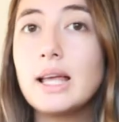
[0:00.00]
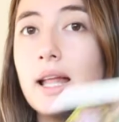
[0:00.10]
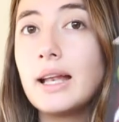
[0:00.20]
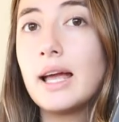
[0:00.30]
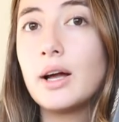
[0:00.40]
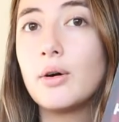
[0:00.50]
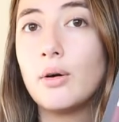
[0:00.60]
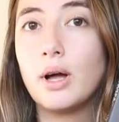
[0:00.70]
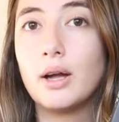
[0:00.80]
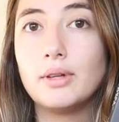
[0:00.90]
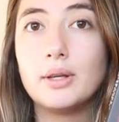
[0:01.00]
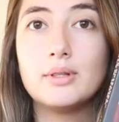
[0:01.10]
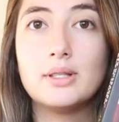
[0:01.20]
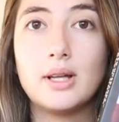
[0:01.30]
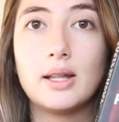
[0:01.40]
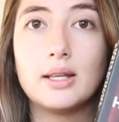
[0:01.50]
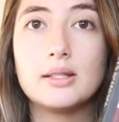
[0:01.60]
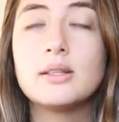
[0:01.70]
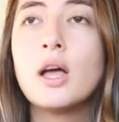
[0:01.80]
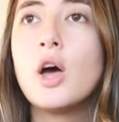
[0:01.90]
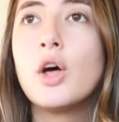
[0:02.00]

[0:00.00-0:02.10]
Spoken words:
and now I really want to start this.